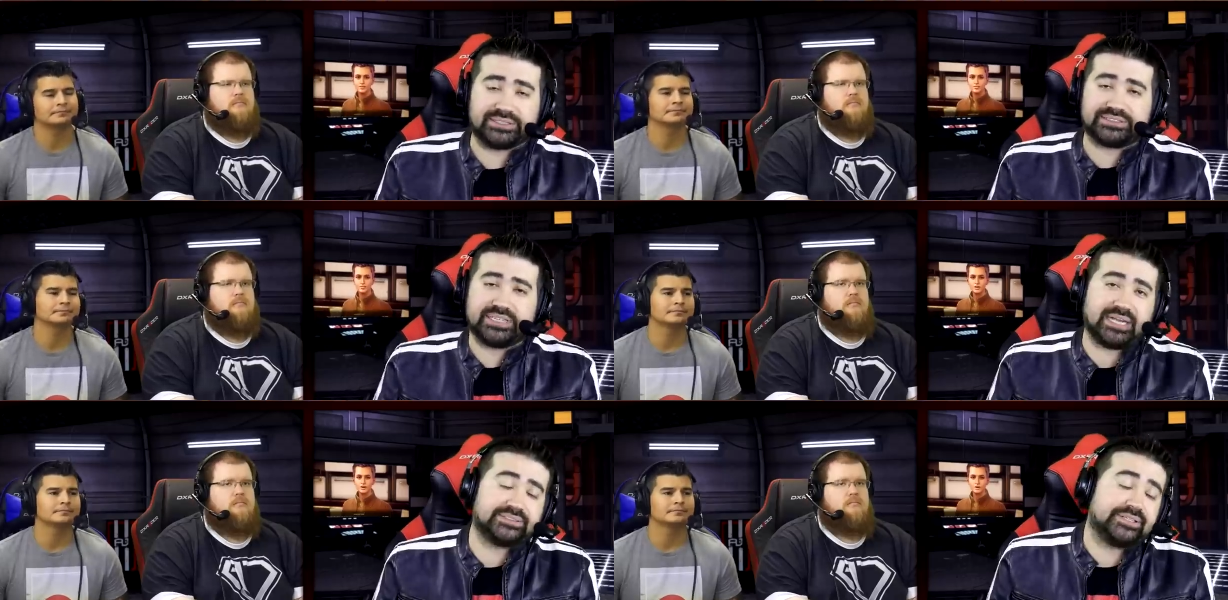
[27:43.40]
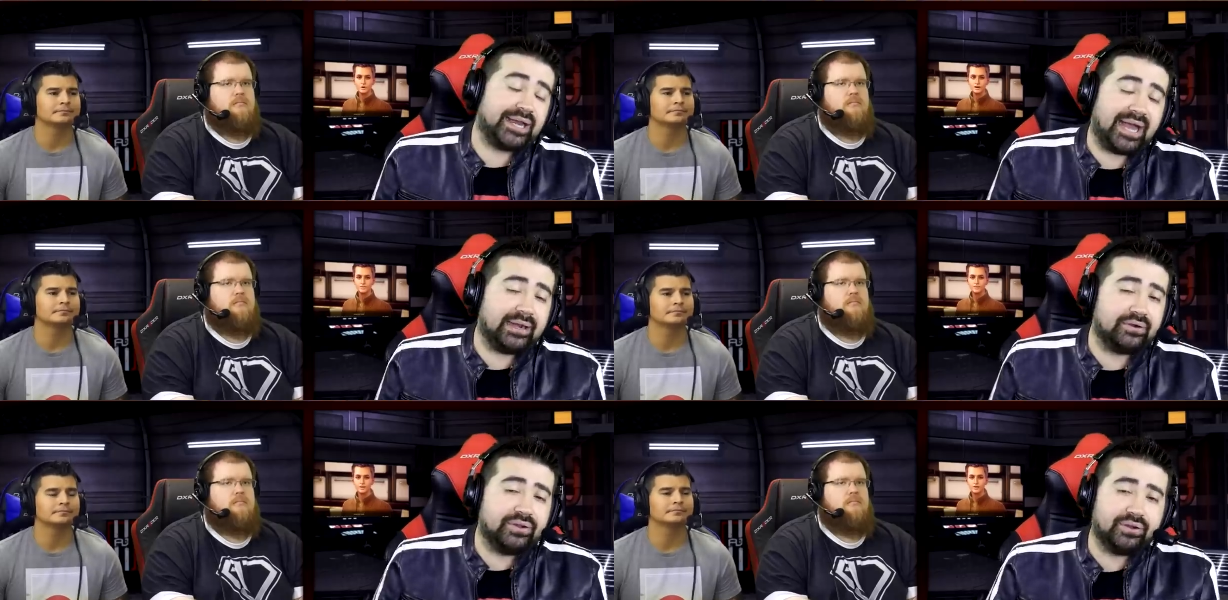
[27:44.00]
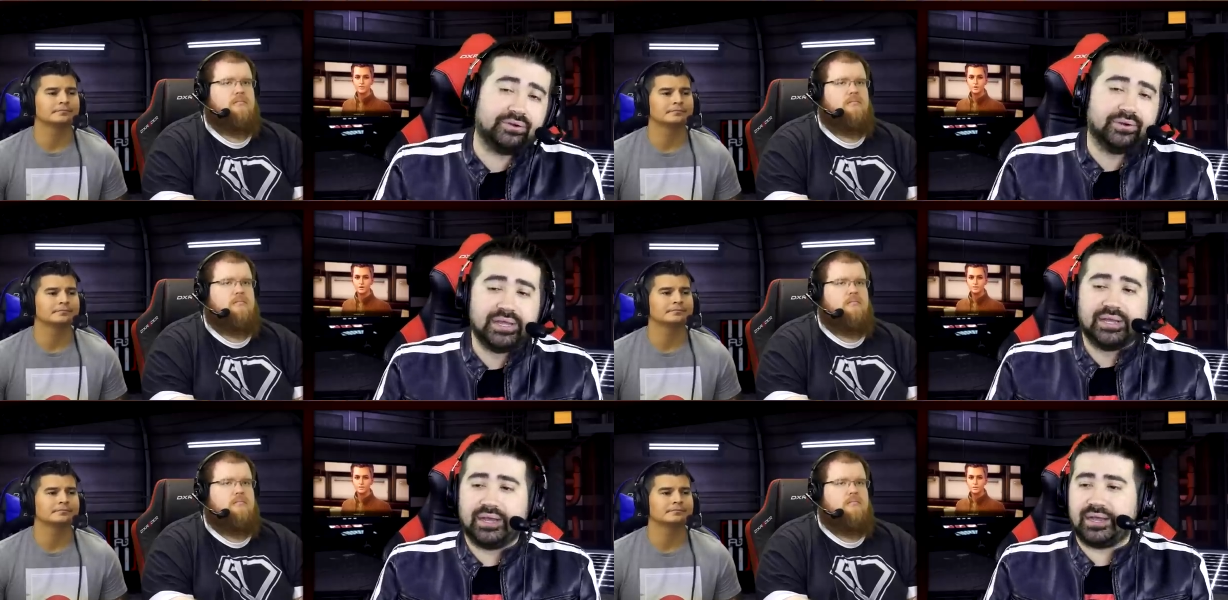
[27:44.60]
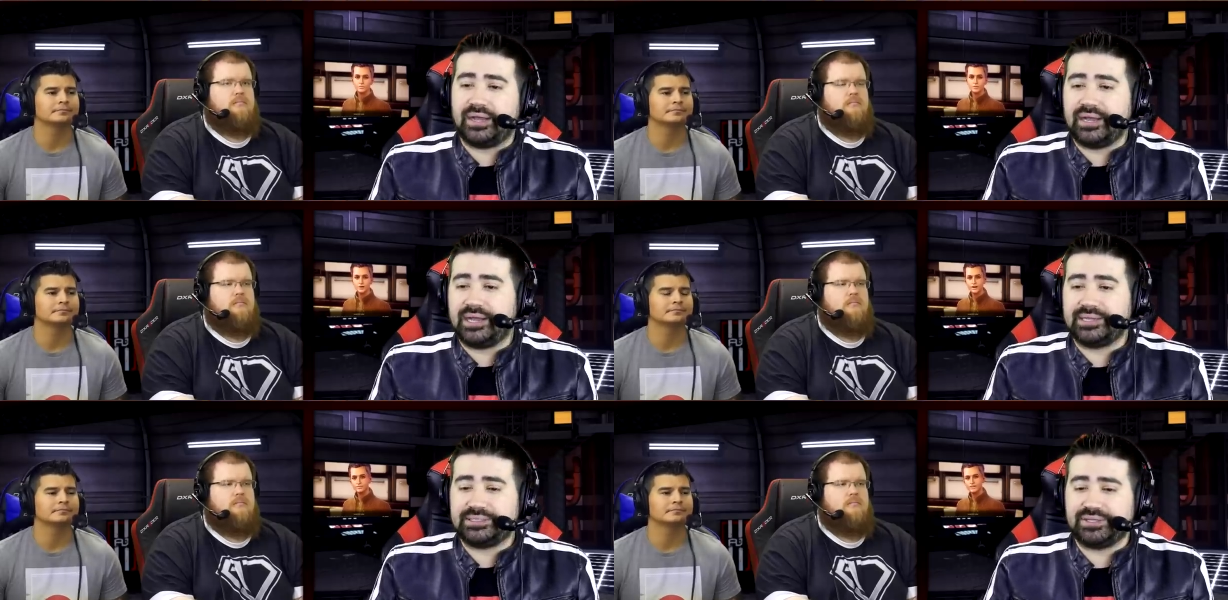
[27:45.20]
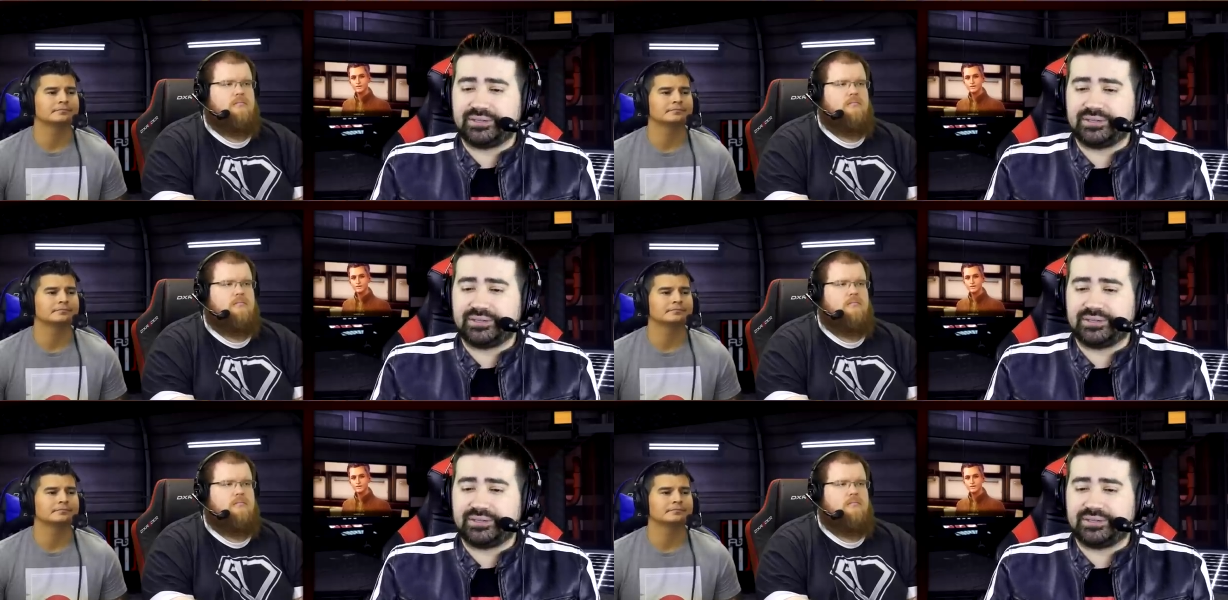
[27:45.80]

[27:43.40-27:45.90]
Speaker 1: in the sector. I don't know, uh, you